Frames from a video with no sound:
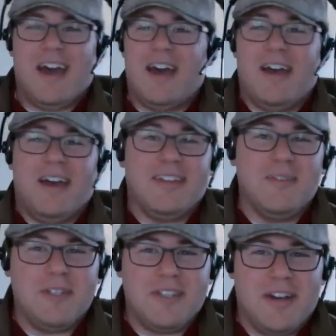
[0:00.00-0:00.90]
yeah, I,
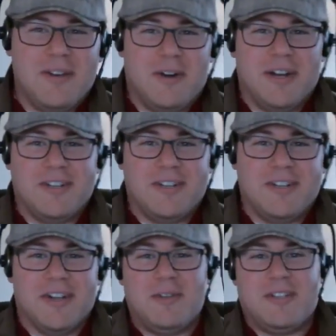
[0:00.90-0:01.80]
I think we started
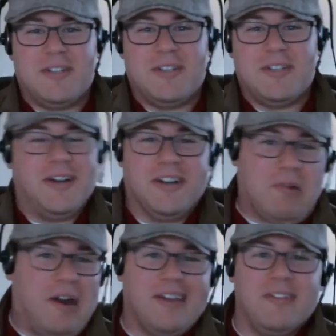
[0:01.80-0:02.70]
watching. I think we started watching
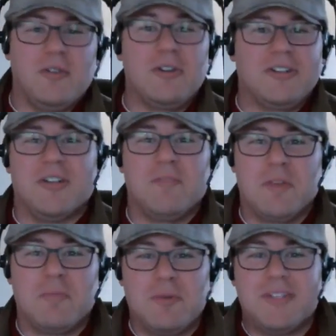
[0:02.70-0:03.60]
like Rocky two or
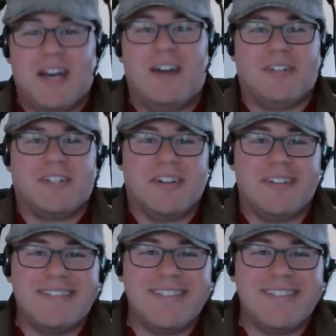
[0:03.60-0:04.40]
something, but we salvaged it.